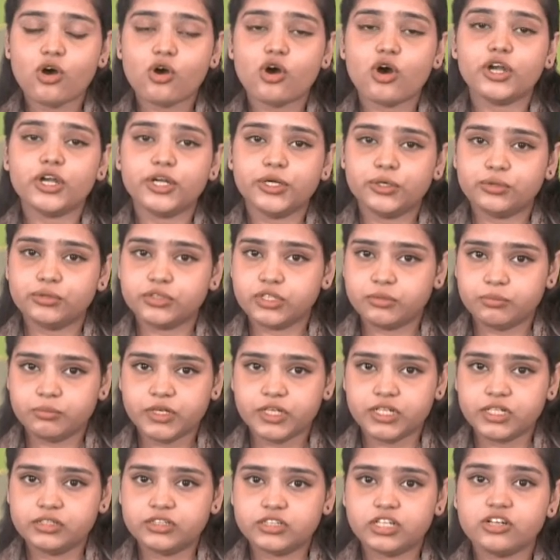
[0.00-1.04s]
according to the
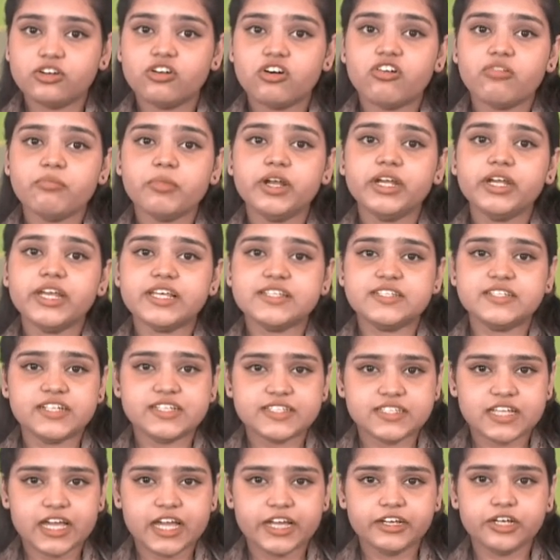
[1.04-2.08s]
bill, the government has
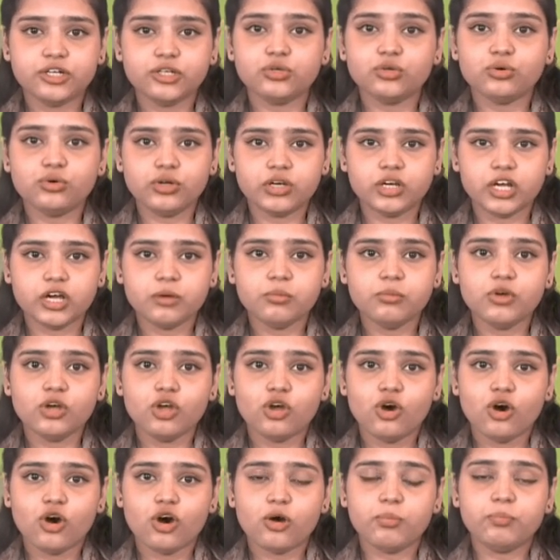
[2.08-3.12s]
decided to club
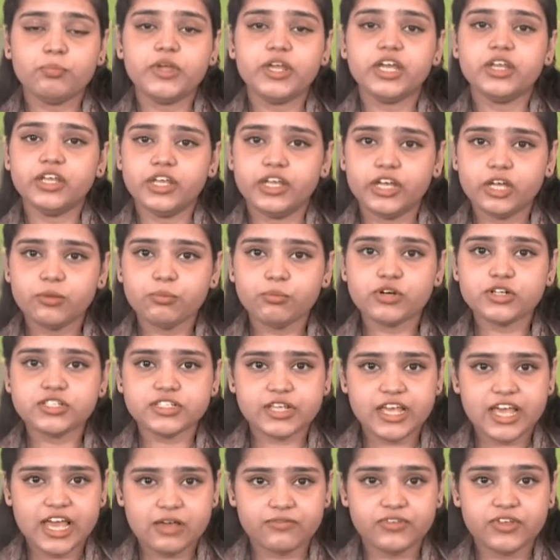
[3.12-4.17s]
or pair airports
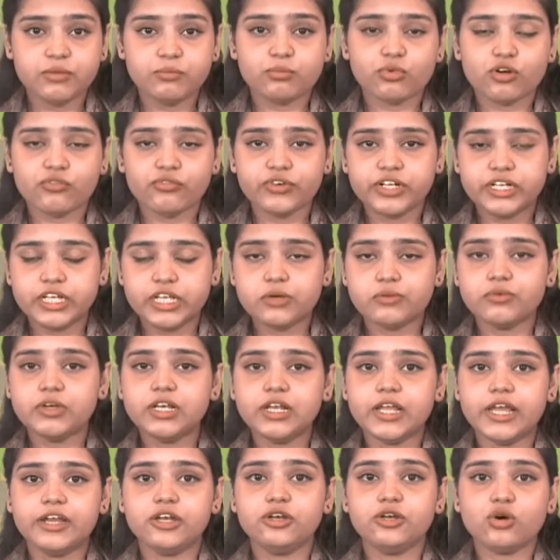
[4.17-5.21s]
having profitable
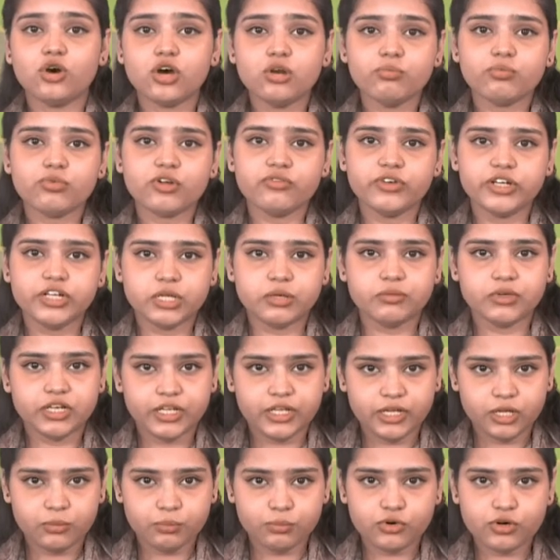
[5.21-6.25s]
and non-profitable
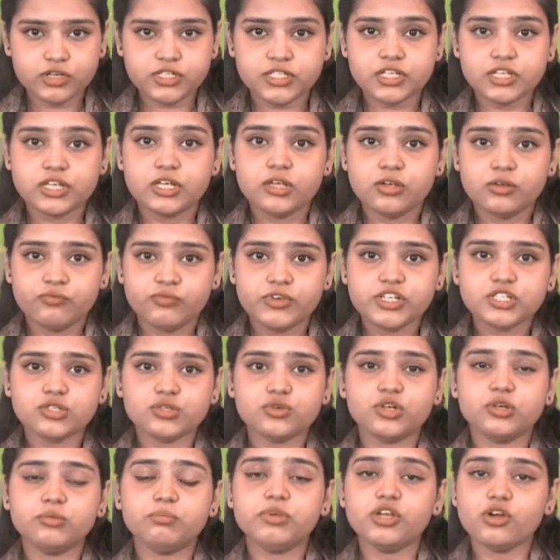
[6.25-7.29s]
airports which
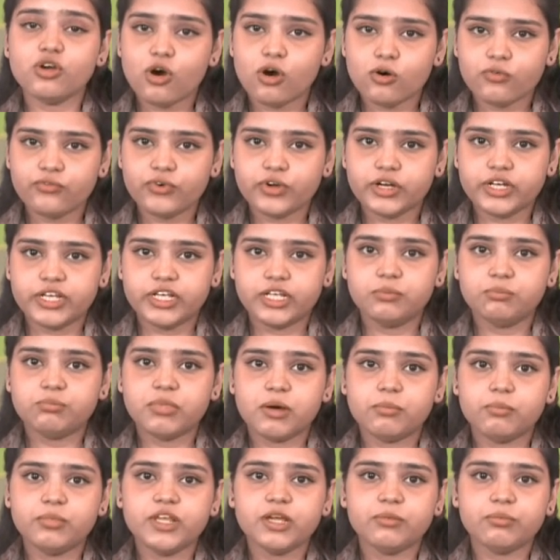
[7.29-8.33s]
could be offered in
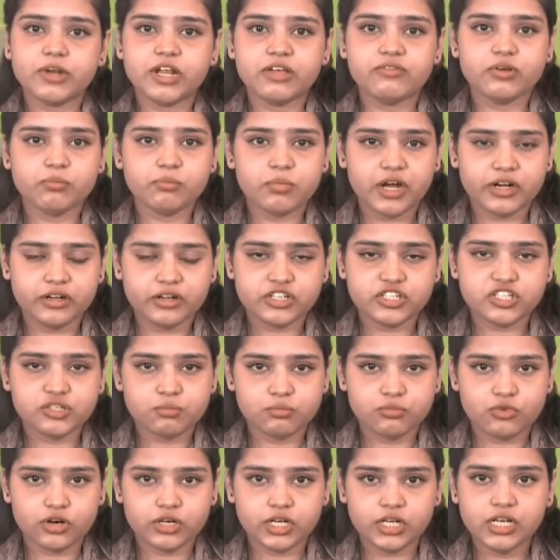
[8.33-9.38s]
public-private partnership
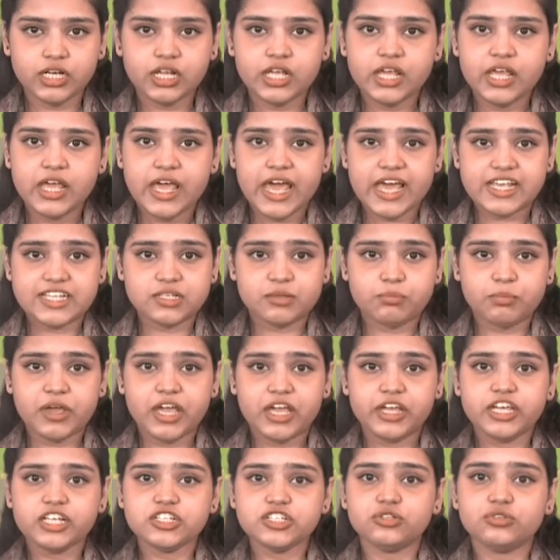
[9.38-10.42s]
model as a
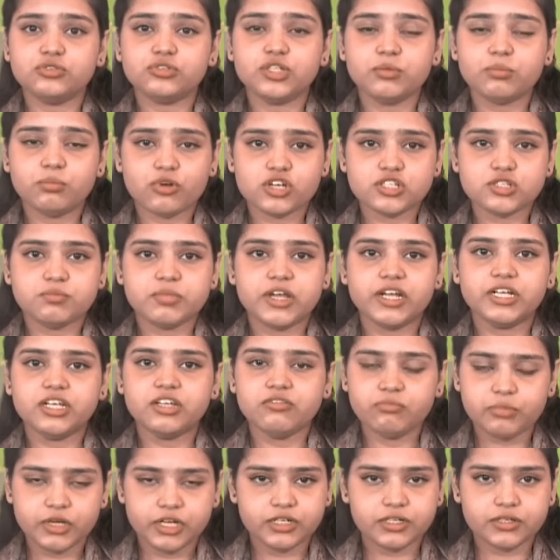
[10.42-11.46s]
package to the
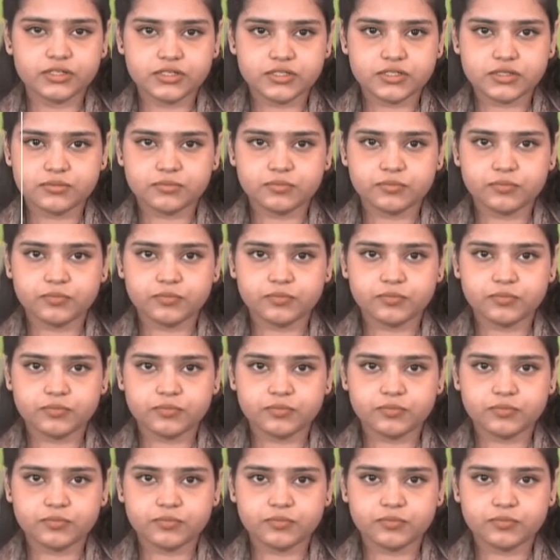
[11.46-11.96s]
prospective bidders.